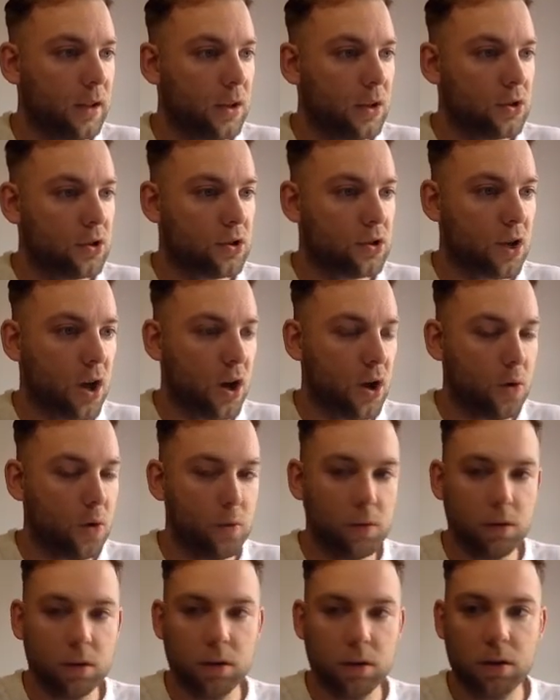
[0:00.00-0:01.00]

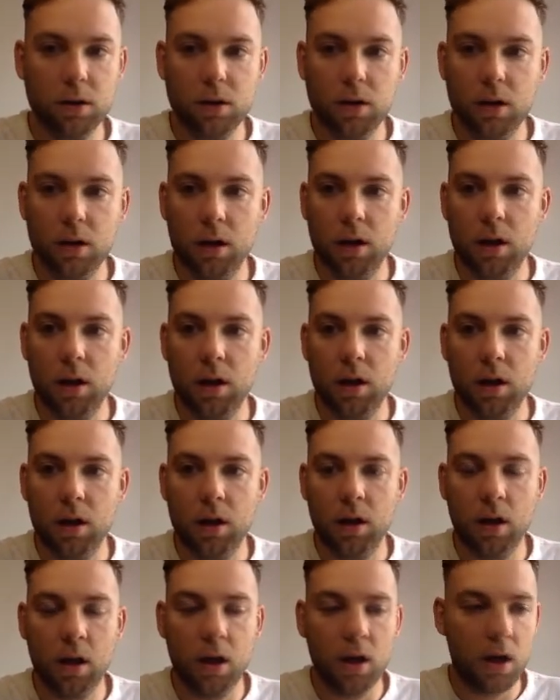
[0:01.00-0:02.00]
So
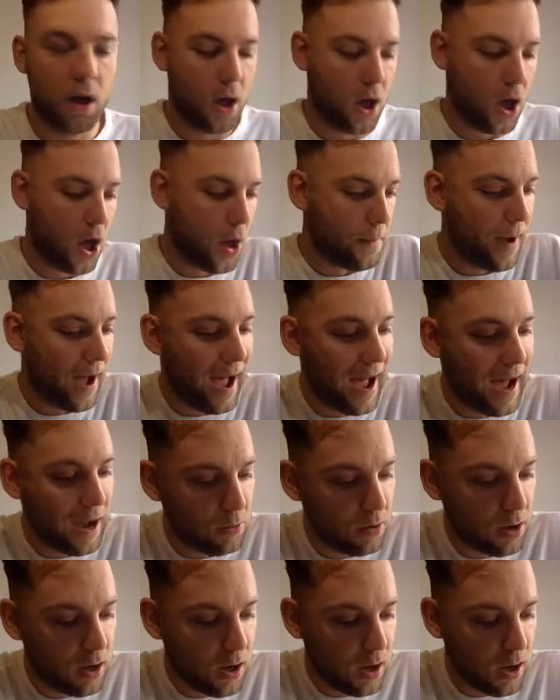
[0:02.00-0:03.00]

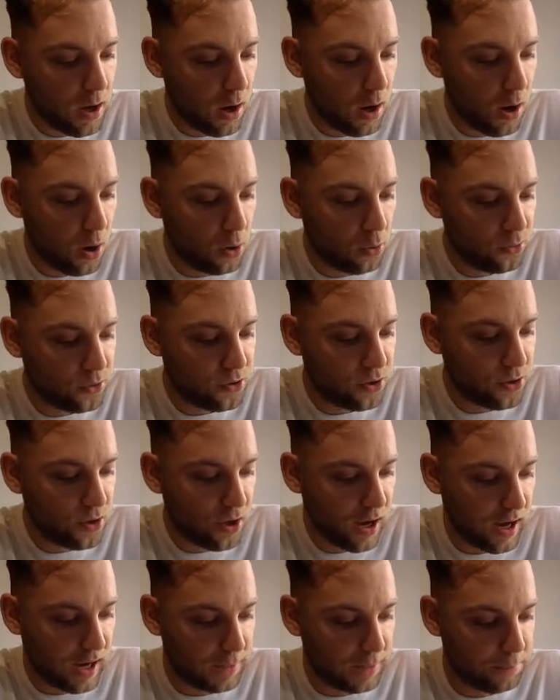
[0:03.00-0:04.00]
our
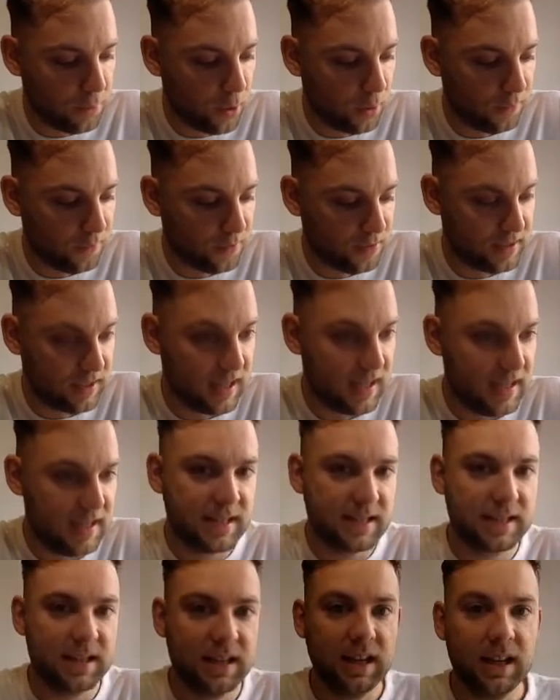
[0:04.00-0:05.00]
alternate
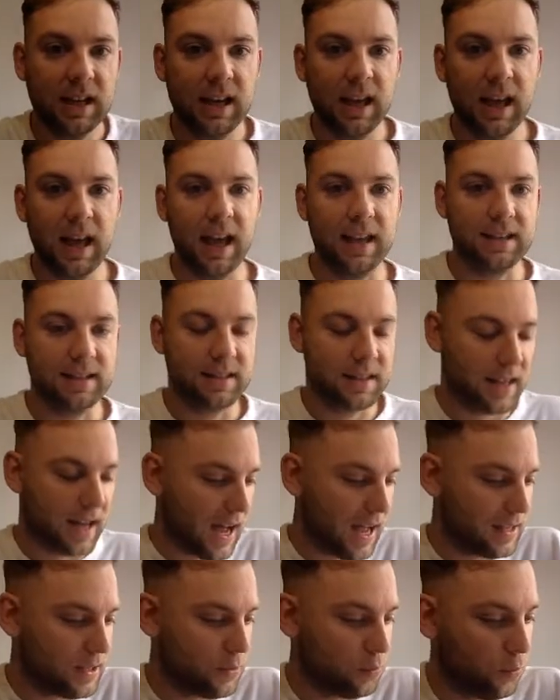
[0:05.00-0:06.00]
hypothesis is
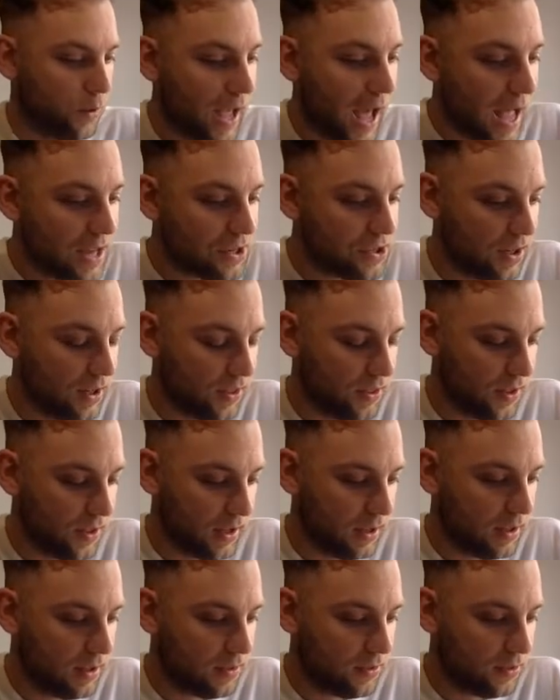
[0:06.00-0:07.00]
that we actually
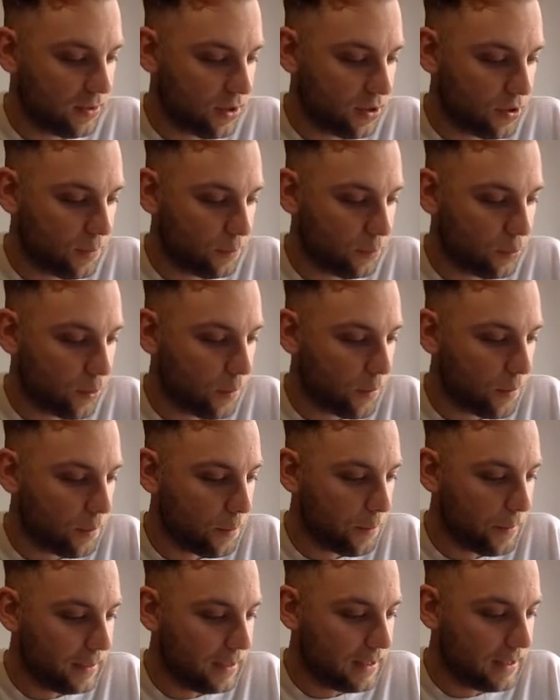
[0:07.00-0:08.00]
think that the
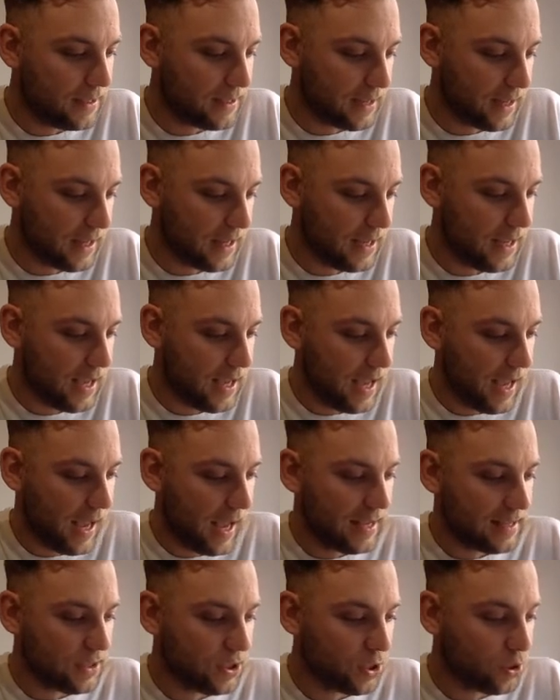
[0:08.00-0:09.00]
probability
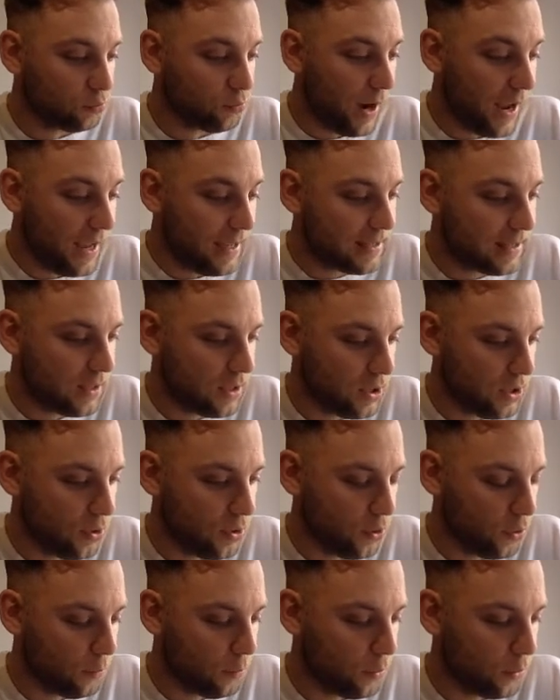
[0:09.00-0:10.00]
is greater than
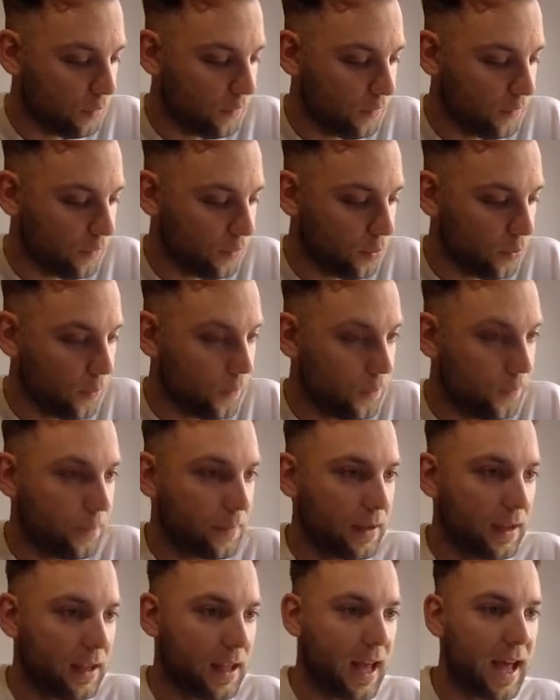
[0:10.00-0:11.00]
0.4.
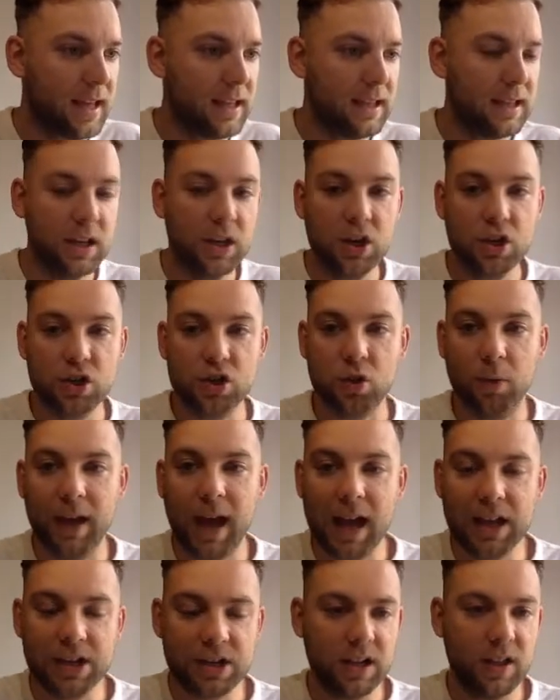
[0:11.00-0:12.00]
Okay, so we
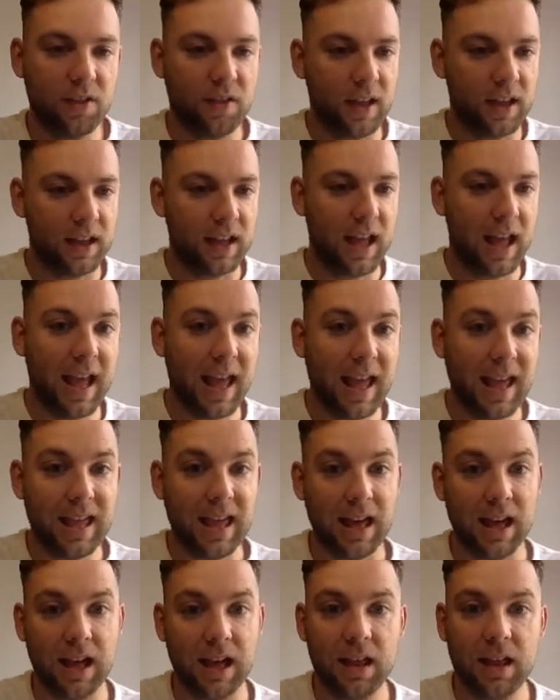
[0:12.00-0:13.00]
actually think
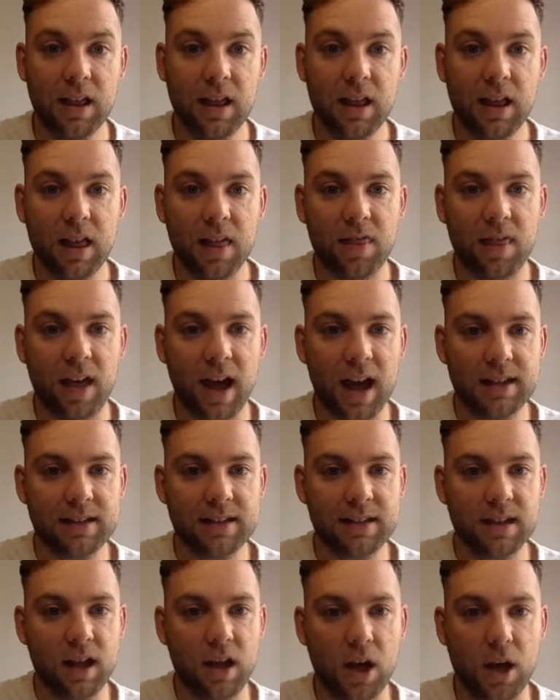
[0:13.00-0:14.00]
here that
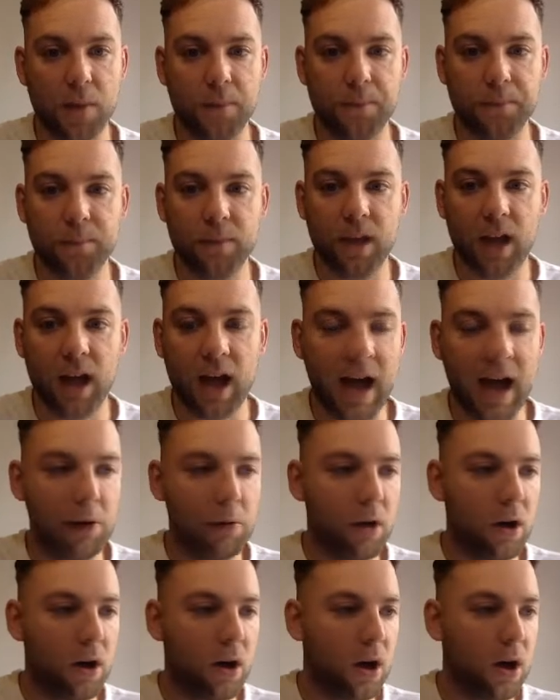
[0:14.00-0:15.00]

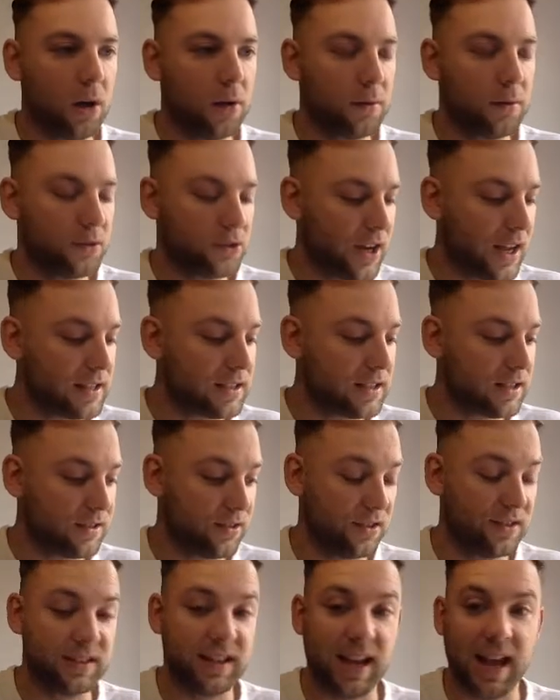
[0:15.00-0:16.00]
our chance of
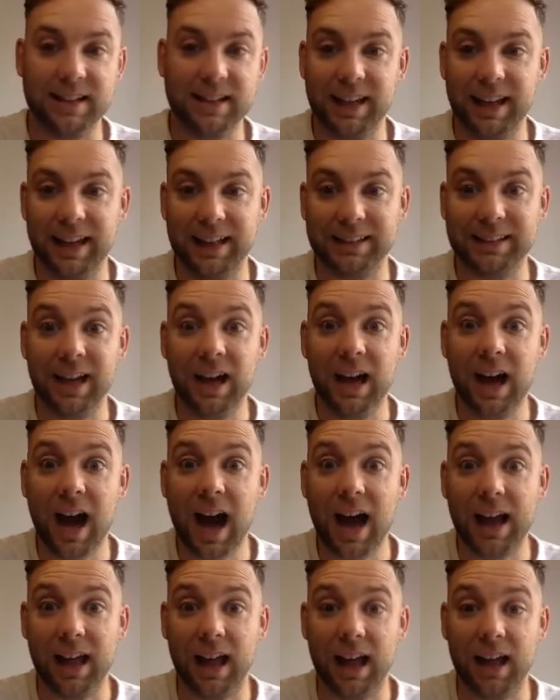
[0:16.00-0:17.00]
success is
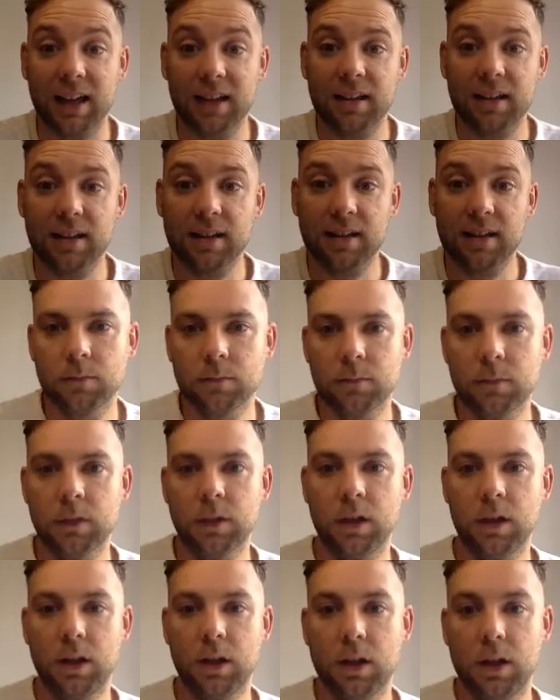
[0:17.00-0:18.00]
higher.
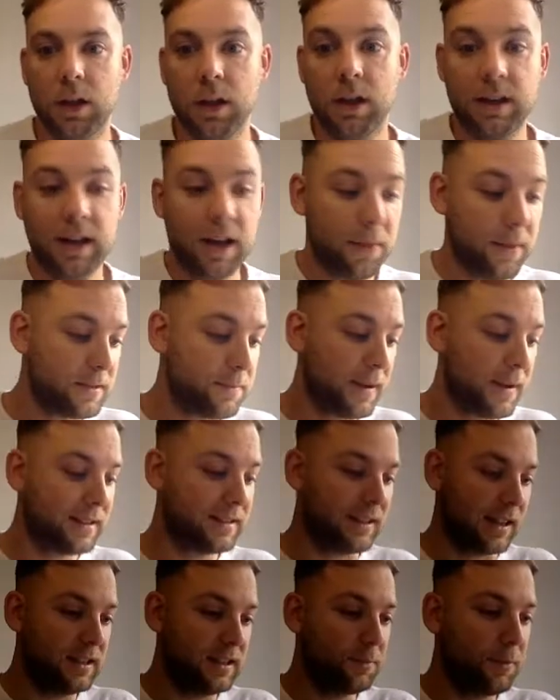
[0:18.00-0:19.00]
Now, this makes
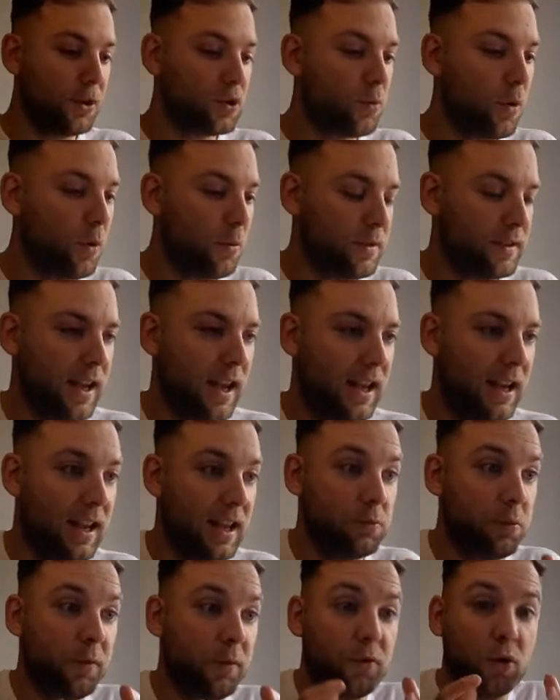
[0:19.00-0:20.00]
sense because what we're saying here
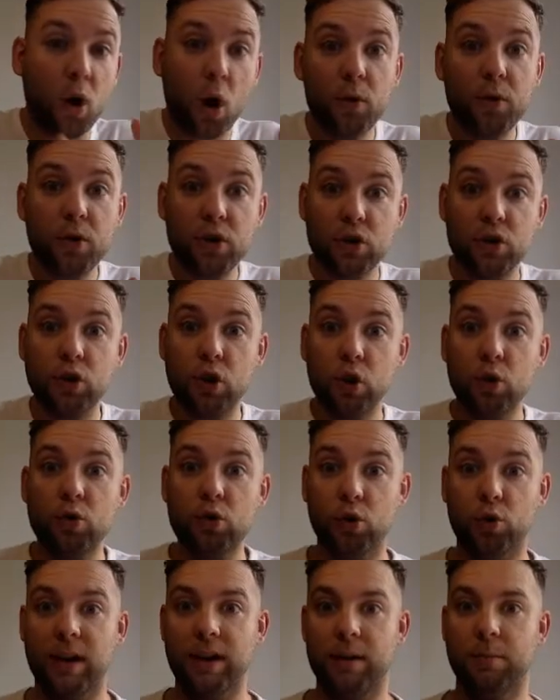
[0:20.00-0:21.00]
is we've got this new
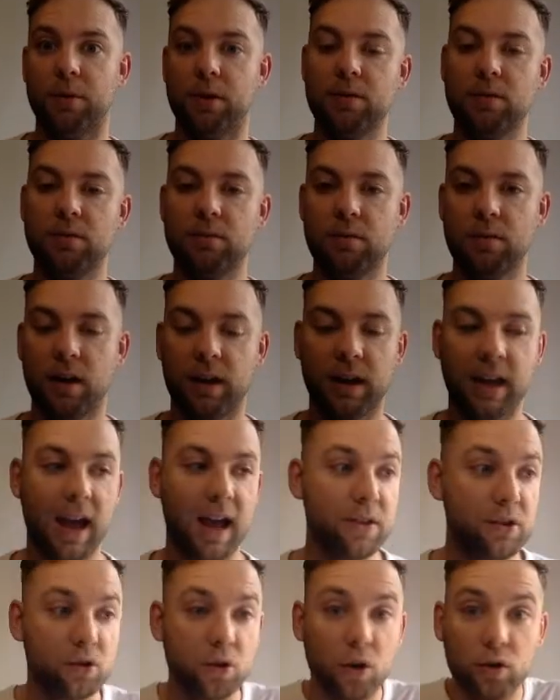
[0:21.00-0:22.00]
treatment, okay?
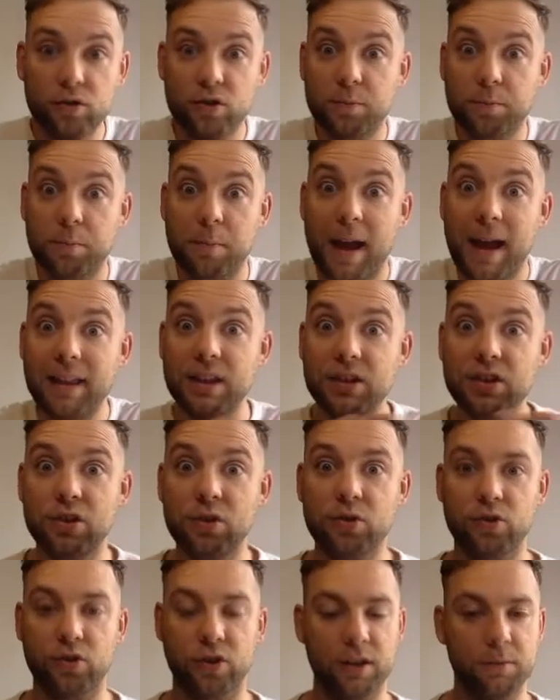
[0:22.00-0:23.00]
The doctor's made this new
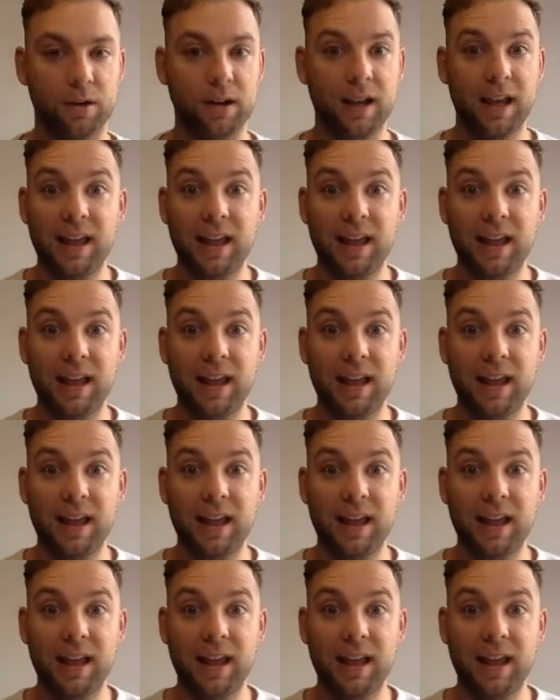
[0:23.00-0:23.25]
treatment.